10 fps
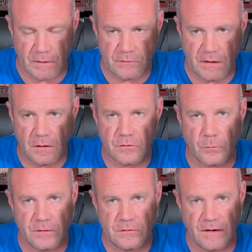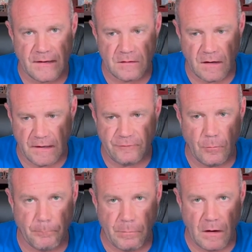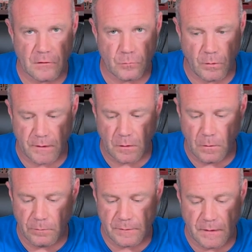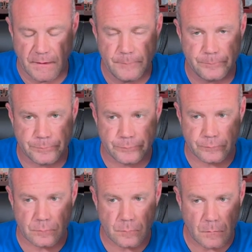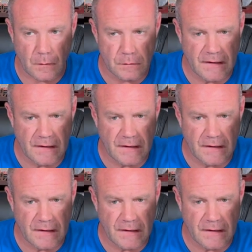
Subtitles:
If you box squat all the time, not going to full depth,